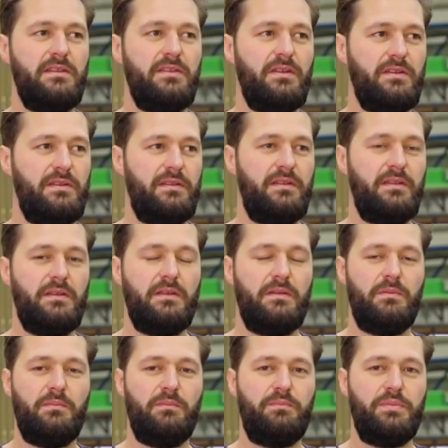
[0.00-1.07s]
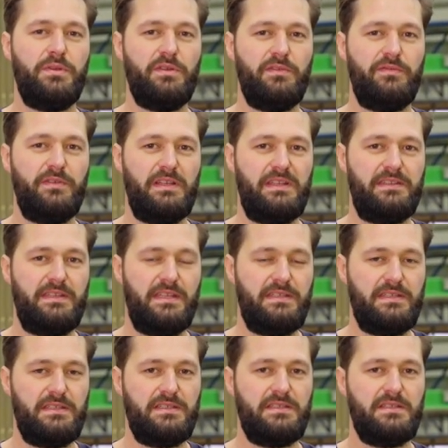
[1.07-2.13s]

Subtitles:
got a beautiful aesthetic.